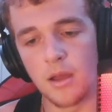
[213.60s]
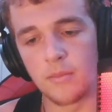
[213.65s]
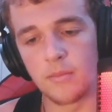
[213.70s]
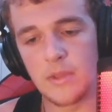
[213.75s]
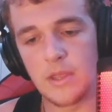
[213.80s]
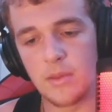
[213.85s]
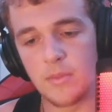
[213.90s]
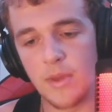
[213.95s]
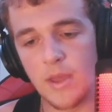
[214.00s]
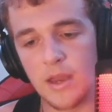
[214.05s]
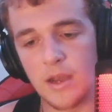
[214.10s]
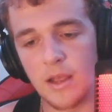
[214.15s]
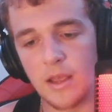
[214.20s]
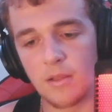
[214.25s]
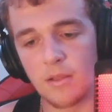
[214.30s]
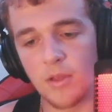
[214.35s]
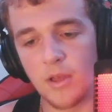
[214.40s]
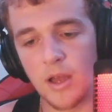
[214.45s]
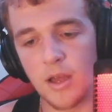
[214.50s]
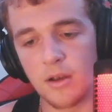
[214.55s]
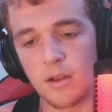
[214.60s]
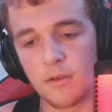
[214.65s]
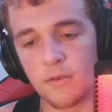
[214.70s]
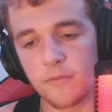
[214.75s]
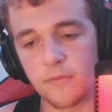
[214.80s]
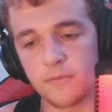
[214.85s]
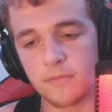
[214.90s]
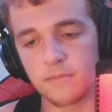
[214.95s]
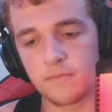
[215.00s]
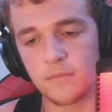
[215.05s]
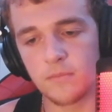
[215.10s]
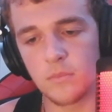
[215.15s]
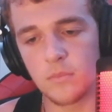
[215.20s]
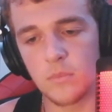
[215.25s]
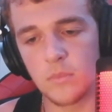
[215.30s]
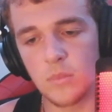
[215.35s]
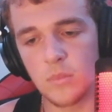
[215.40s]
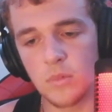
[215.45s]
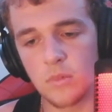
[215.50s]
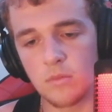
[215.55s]
He made a lot of
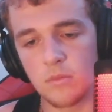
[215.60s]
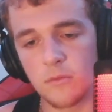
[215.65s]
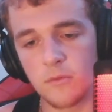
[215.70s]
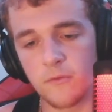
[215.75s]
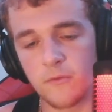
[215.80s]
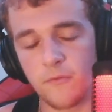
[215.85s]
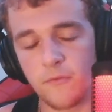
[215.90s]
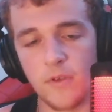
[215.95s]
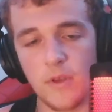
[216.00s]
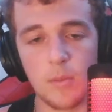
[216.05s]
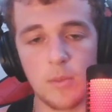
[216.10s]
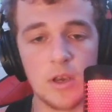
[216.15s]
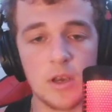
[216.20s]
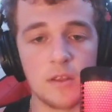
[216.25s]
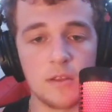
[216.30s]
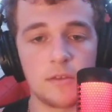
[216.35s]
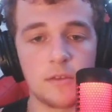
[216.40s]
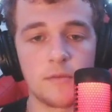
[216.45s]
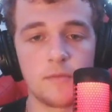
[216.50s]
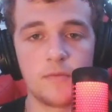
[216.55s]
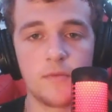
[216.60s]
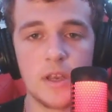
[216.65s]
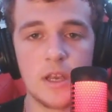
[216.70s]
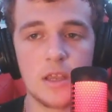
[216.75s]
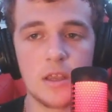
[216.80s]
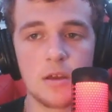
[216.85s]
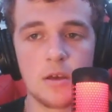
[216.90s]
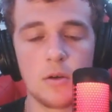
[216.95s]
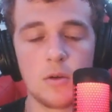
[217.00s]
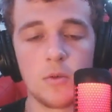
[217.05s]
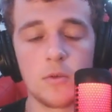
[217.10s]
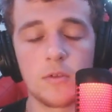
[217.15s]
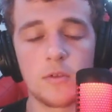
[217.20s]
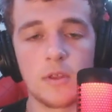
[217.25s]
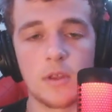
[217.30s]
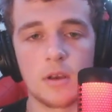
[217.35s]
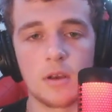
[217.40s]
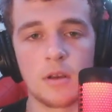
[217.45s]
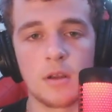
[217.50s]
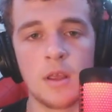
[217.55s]
feminist
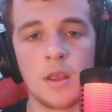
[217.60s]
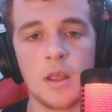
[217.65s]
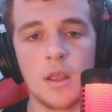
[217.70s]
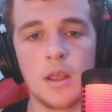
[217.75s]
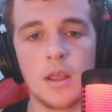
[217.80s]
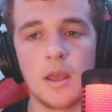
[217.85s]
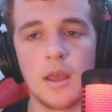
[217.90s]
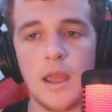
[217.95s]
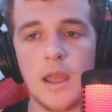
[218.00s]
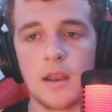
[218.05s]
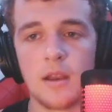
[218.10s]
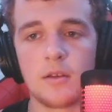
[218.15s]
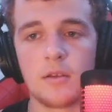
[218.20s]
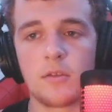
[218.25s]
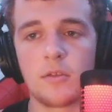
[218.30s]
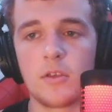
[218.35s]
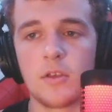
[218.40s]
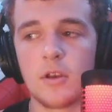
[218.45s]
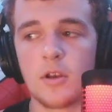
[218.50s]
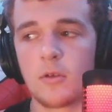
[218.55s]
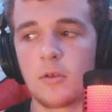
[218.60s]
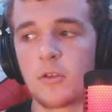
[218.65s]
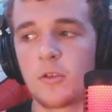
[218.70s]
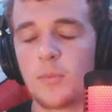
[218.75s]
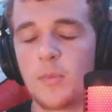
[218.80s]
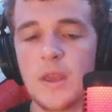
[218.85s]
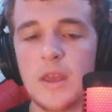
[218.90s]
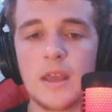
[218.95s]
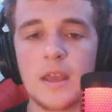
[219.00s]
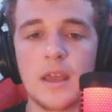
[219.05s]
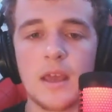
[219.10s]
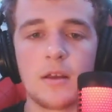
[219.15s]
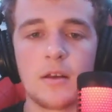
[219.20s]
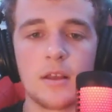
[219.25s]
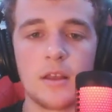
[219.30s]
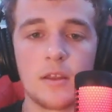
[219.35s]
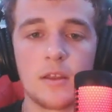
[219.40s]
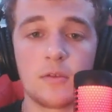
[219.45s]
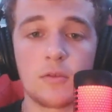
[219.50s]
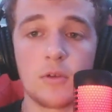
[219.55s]
videos and speaking out
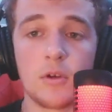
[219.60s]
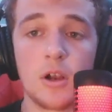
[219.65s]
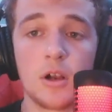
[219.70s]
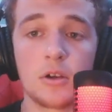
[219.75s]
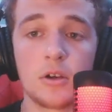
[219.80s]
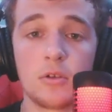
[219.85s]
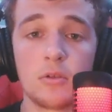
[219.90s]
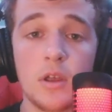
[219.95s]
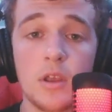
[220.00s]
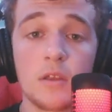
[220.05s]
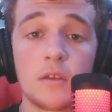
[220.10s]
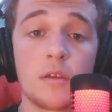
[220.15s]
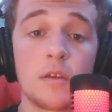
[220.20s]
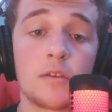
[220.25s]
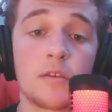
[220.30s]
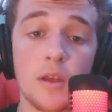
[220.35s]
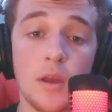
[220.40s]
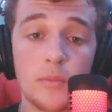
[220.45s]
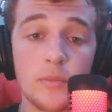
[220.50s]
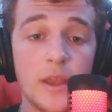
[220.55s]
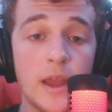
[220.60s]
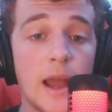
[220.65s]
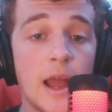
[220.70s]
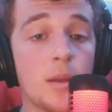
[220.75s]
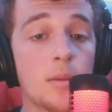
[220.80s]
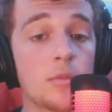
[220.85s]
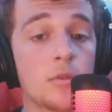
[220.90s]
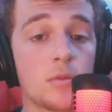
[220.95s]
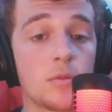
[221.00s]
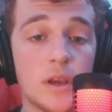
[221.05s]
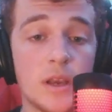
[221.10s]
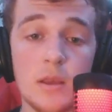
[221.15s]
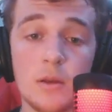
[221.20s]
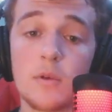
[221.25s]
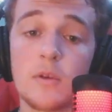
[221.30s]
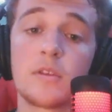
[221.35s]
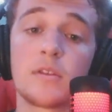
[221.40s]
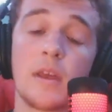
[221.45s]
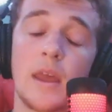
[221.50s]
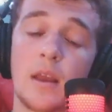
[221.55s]
against wrongdoings. Sometimes what he
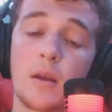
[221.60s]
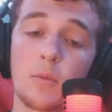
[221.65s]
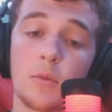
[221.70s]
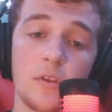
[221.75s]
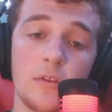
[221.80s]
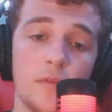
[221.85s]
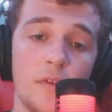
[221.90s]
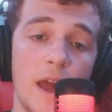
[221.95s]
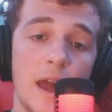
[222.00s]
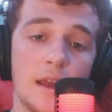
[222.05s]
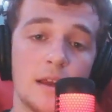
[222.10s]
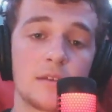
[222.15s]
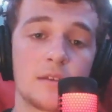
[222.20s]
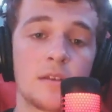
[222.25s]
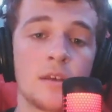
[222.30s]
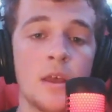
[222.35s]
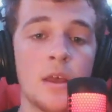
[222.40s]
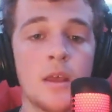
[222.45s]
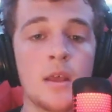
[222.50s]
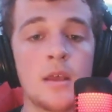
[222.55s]
was saying was facts.